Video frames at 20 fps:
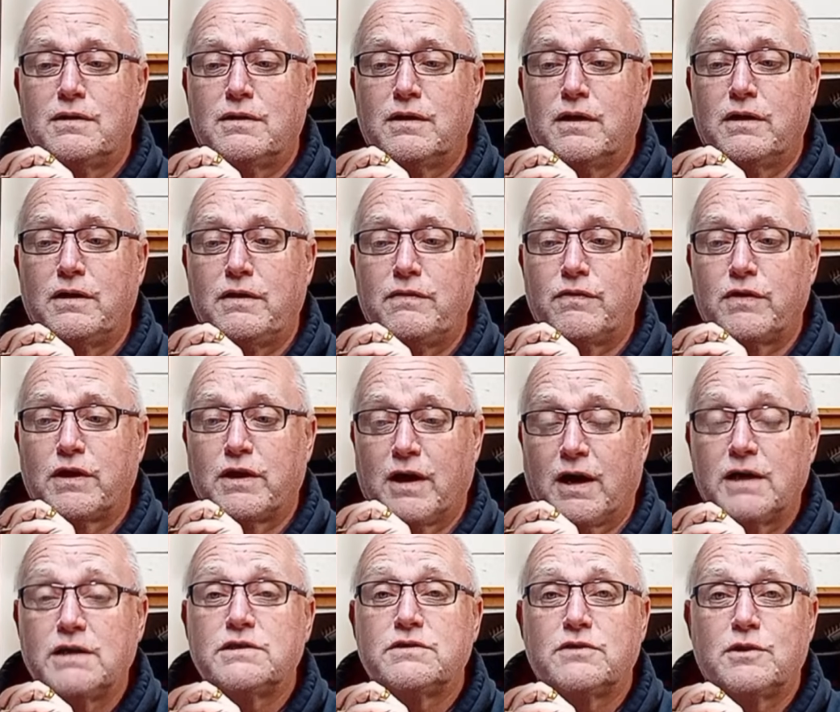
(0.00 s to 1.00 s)
And in the
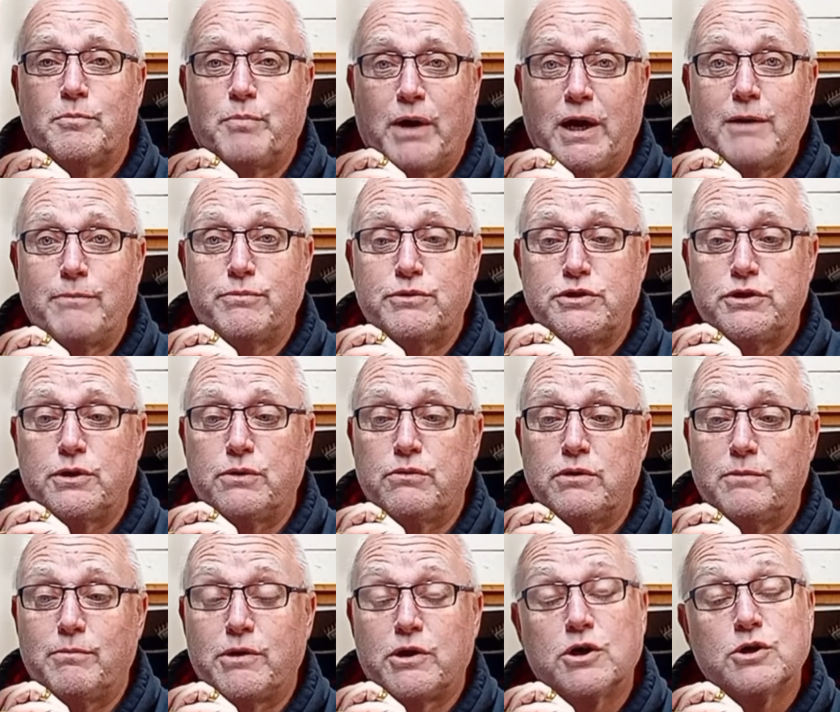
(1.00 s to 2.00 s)
case of the paper
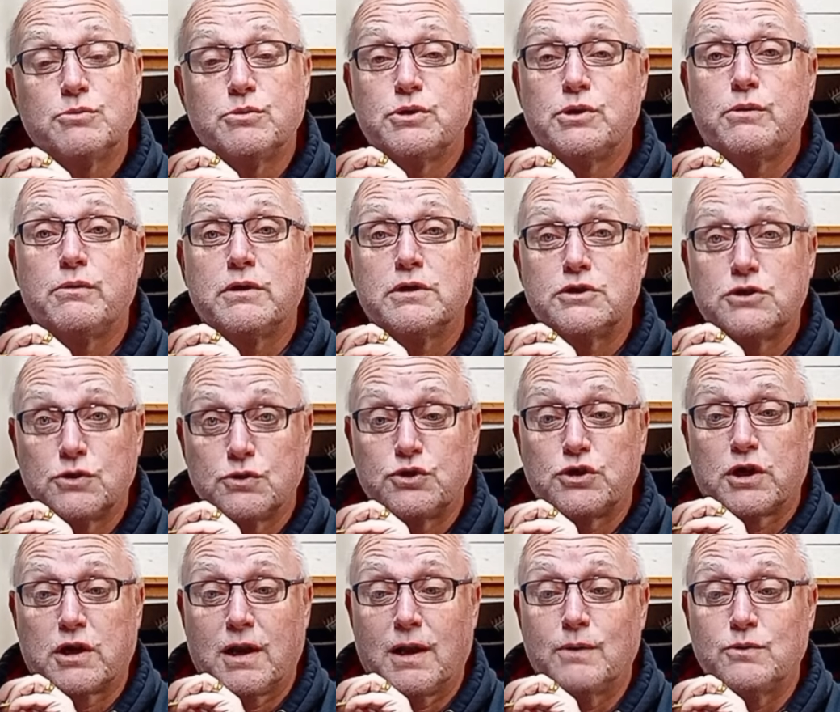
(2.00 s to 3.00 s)
tuning, because we do it at such
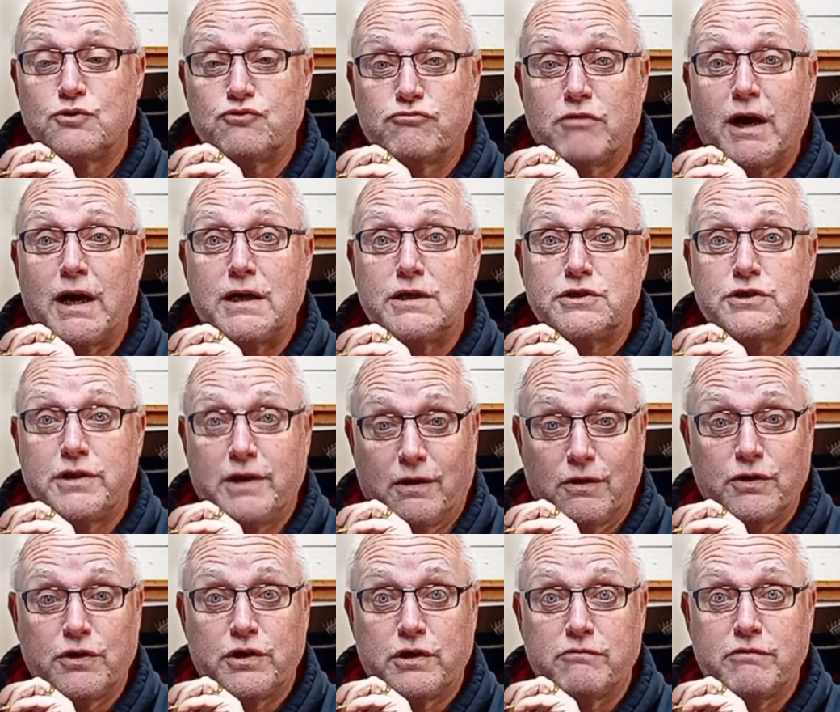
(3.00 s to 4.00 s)
a close range, the
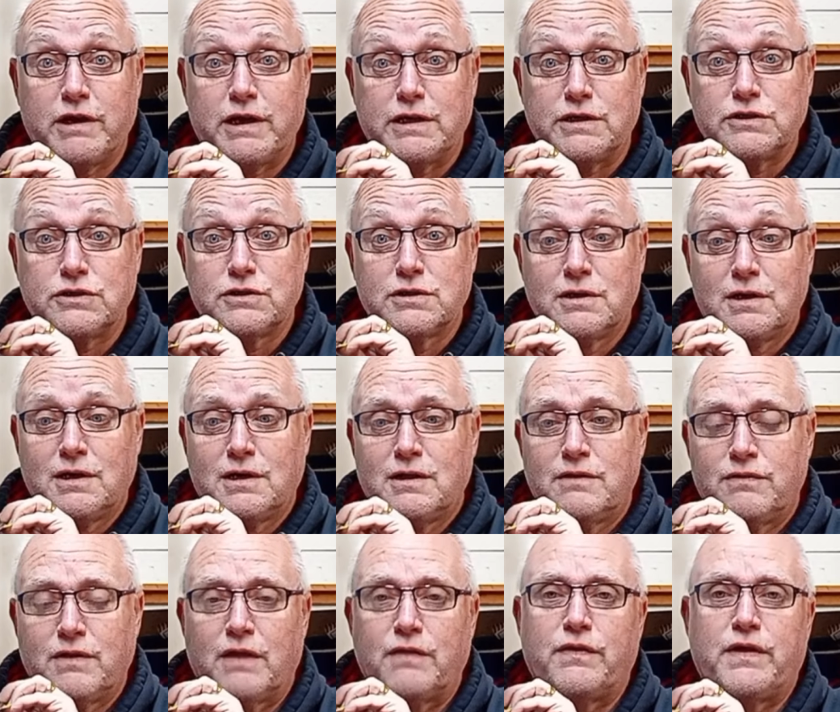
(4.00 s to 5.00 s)
idea is
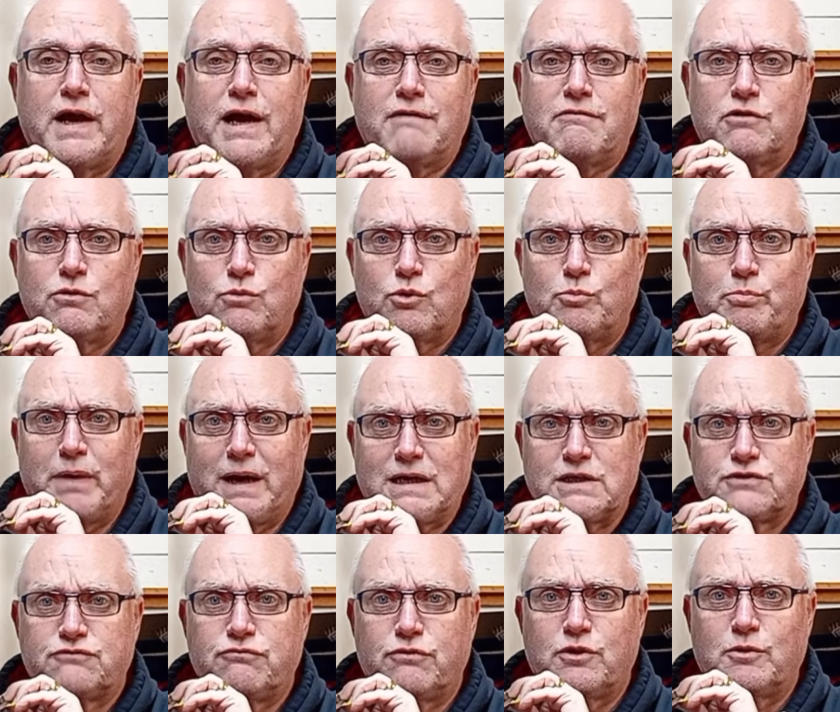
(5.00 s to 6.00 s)
that the arrow will
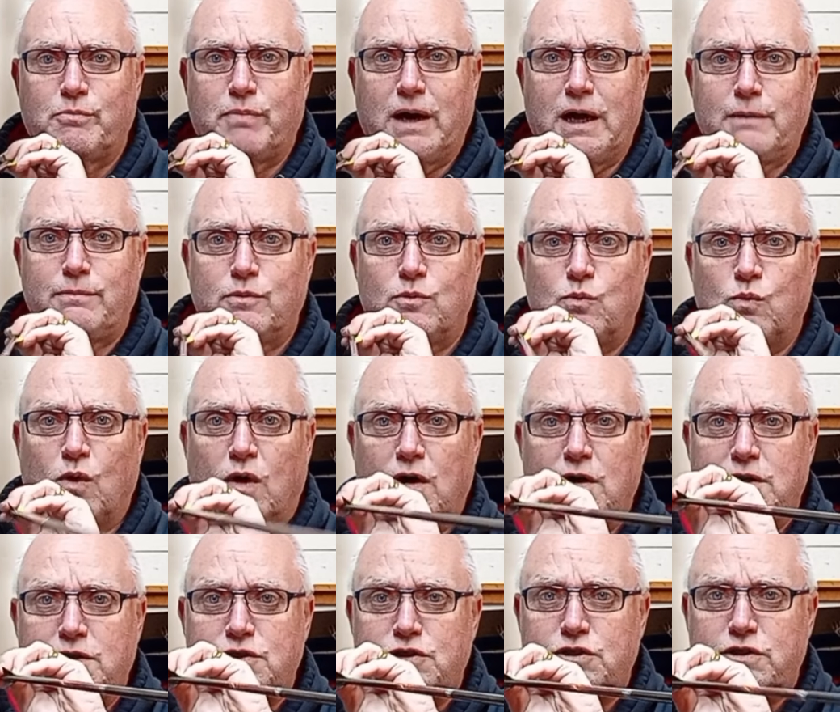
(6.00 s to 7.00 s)
pass through the paper
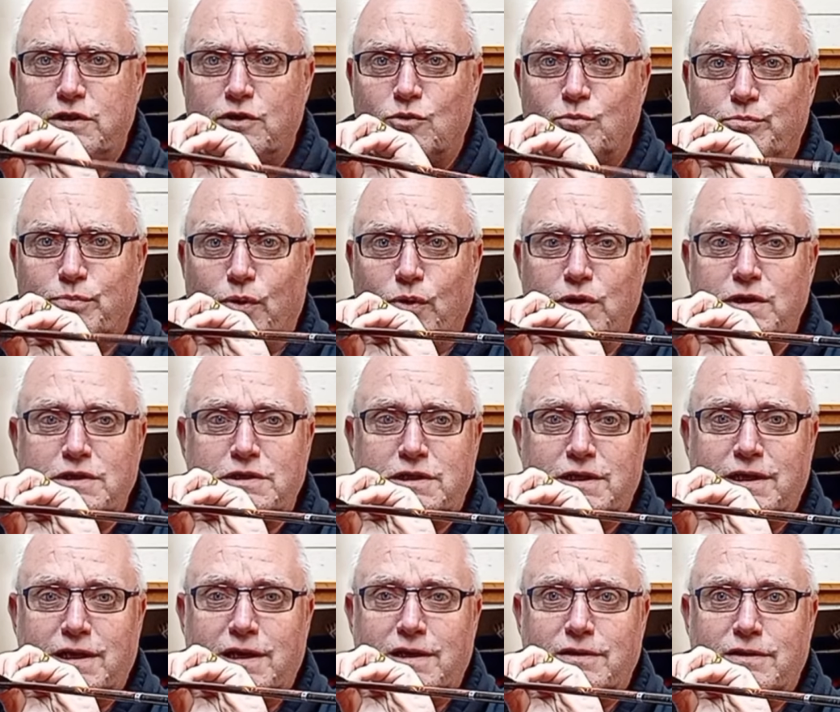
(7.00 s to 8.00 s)
while it's still
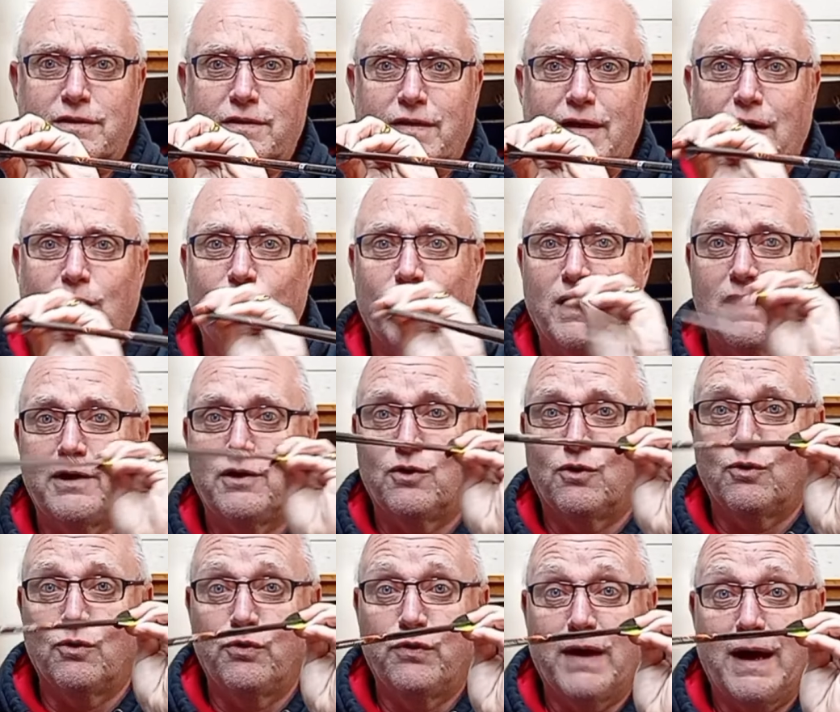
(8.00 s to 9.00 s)
pointing either that way
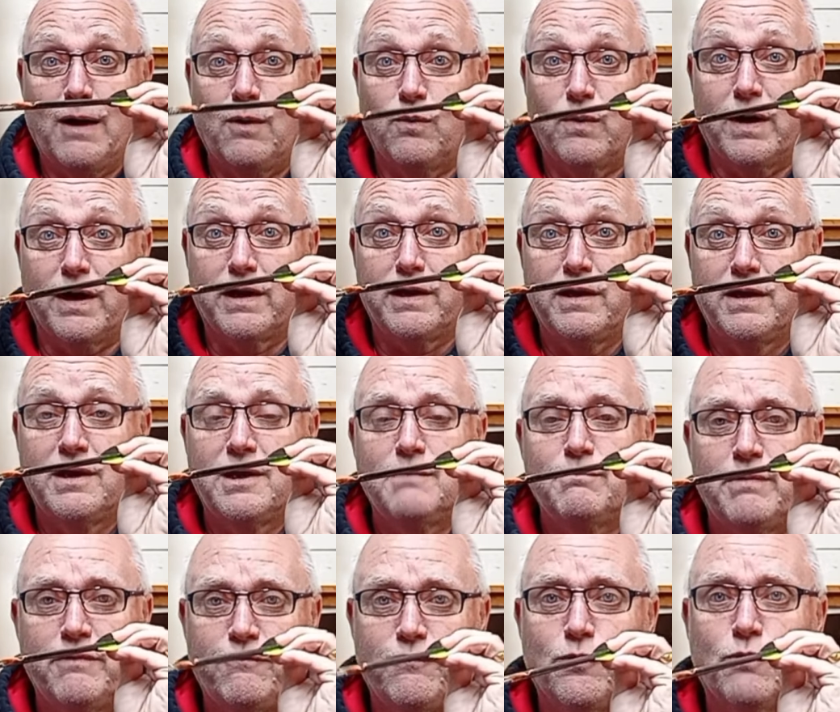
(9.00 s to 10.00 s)
or that way
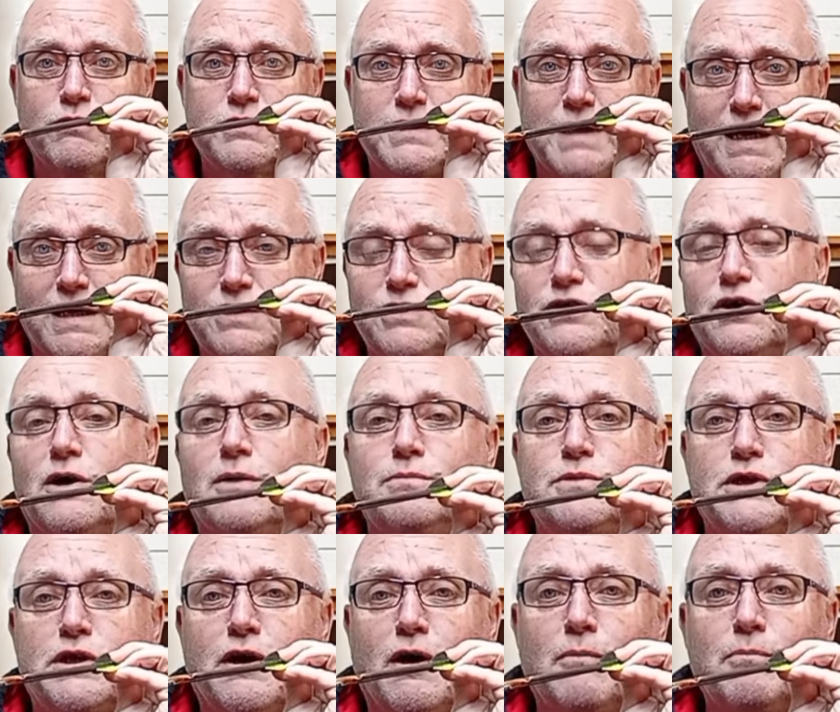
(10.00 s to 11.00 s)
before it's had time
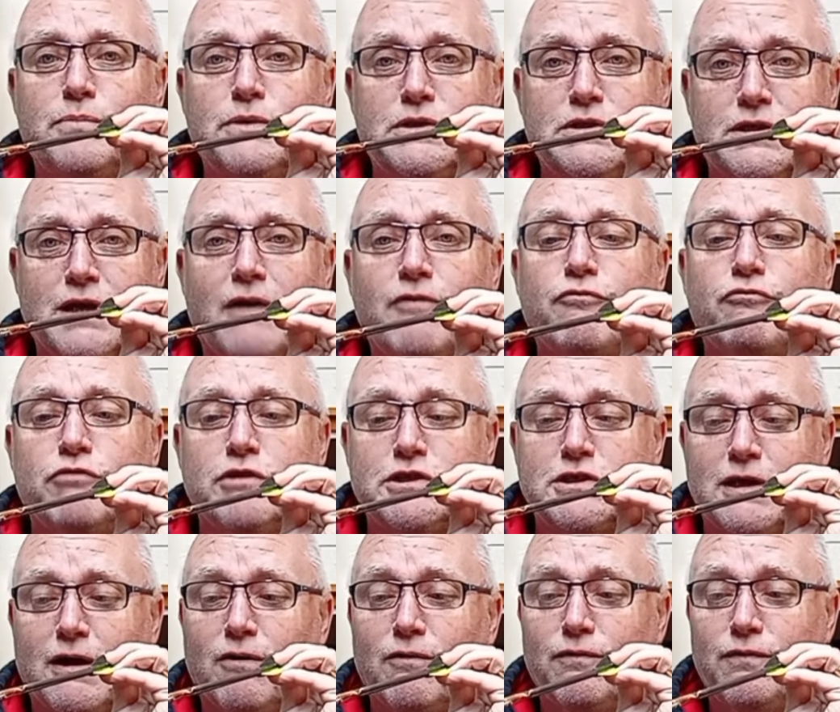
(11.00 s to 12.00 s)
to compensate for
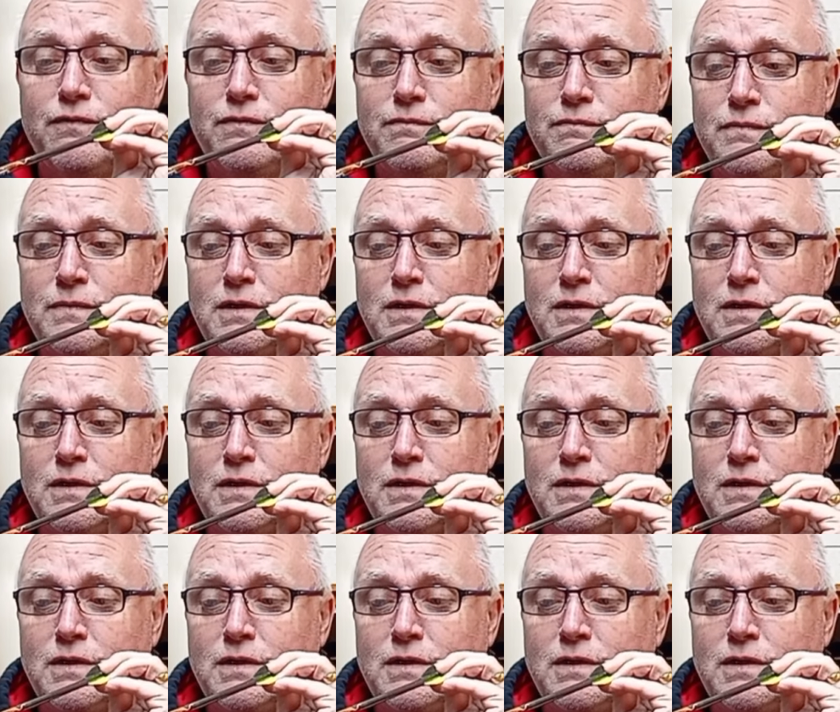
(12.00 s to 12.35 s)
itself.